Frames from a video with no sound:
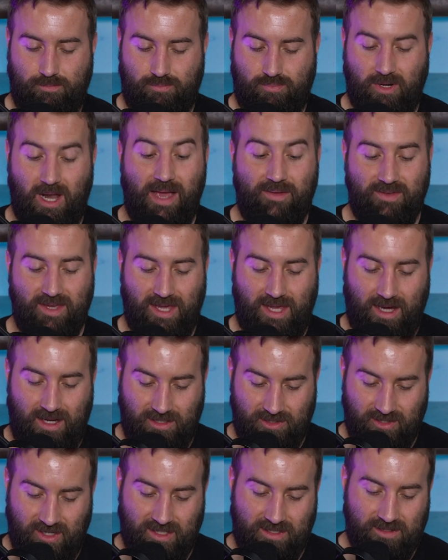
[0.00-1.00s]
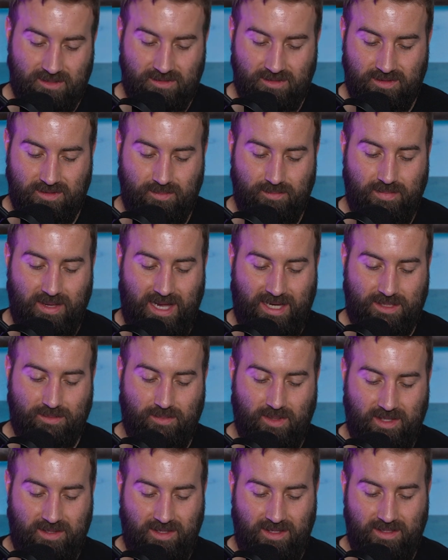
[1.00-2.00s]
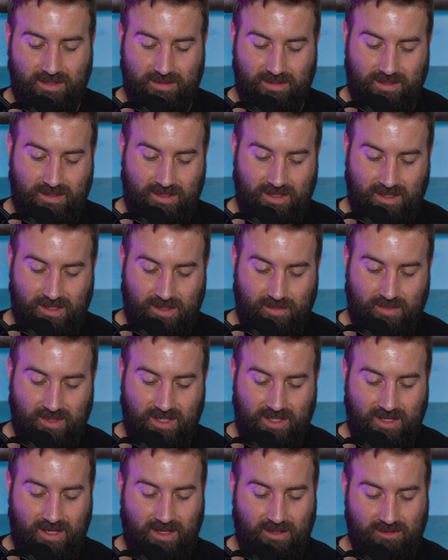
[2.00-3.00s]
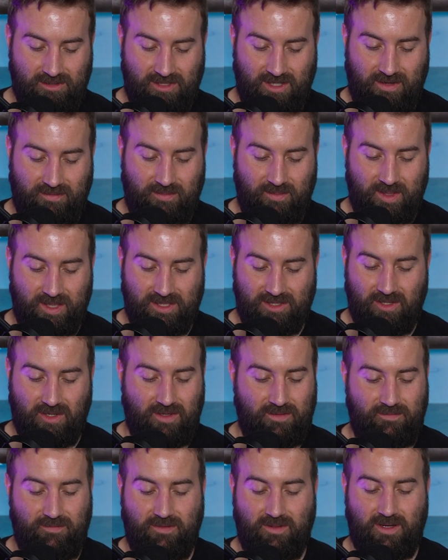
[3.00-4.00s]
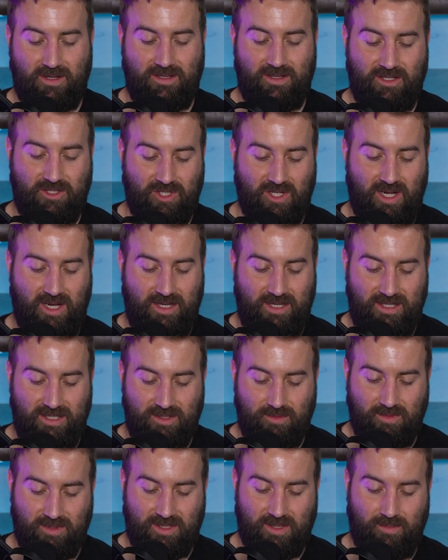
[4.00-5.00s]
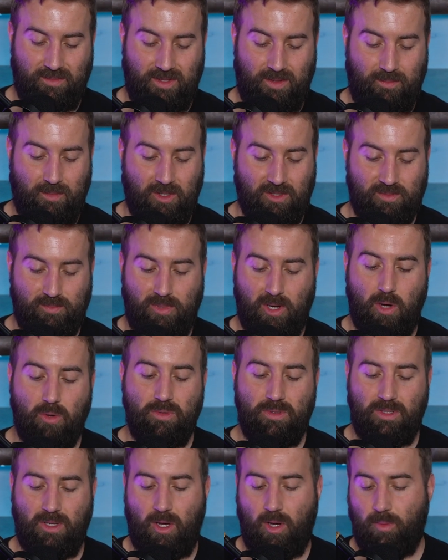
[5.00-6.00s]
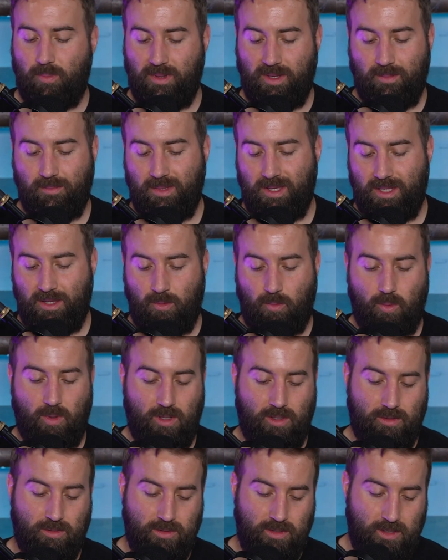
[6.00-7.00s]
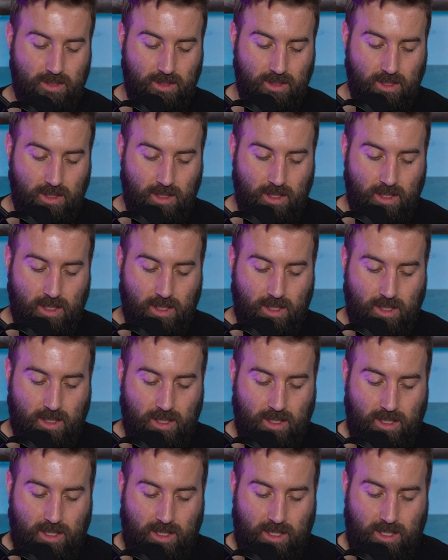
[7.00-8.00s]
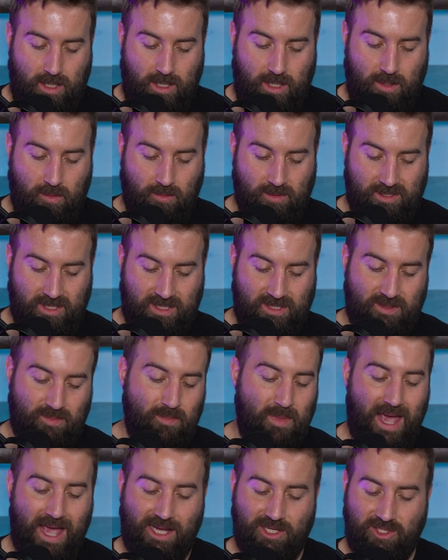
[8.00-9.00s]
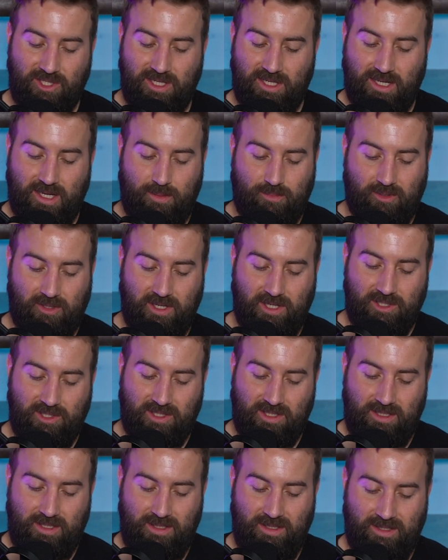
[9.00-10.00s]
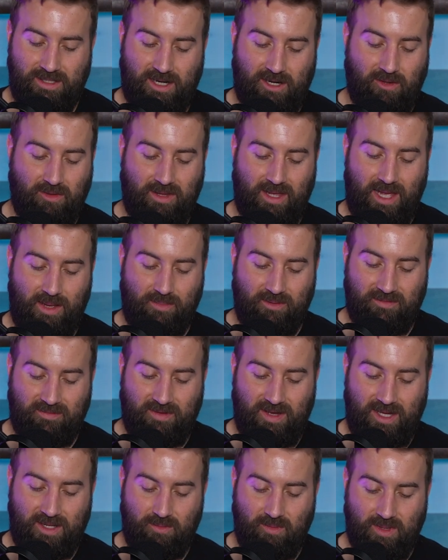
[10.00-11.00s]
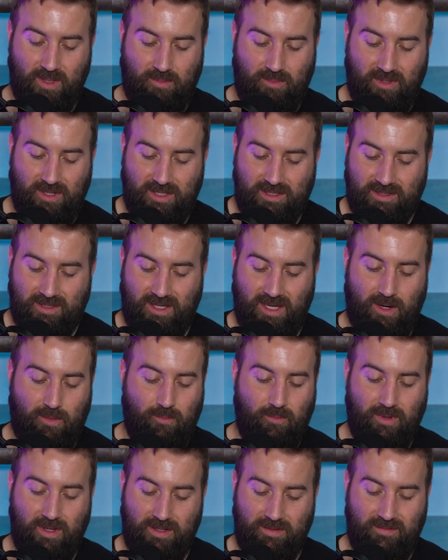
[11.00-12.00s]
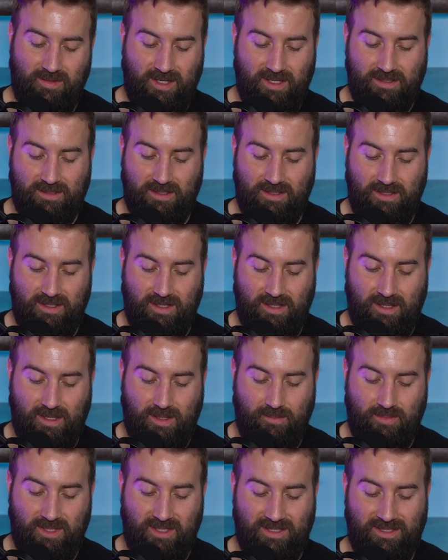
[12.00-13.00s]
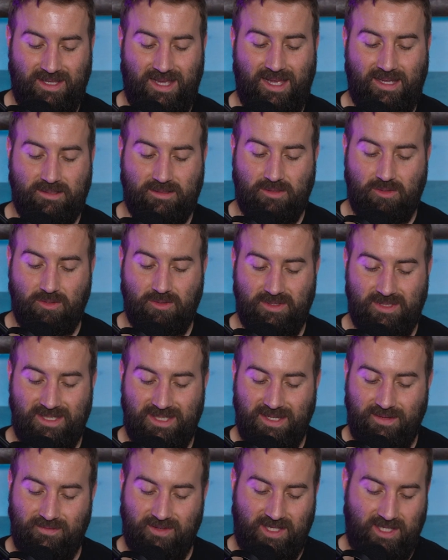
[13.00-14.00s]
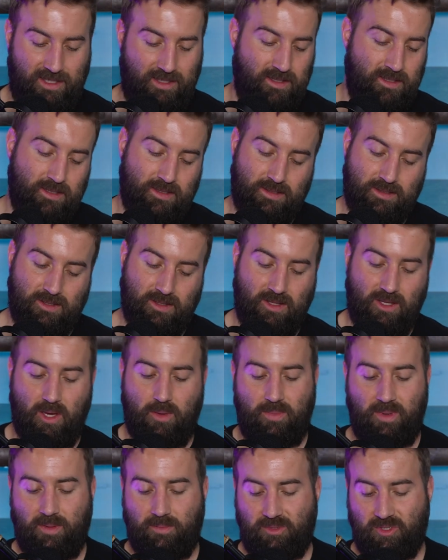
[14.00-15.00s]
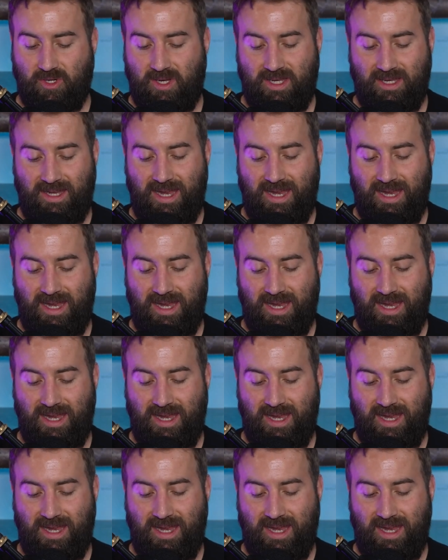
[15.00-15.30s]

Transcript: Private contractors, backed by the East India Company and English government, started flooding the Chinese with some of the most potent opium in the world. It was a smash hit operation that only amplified when the Brits got rid of the East India Company's exclusivity to the opium trade in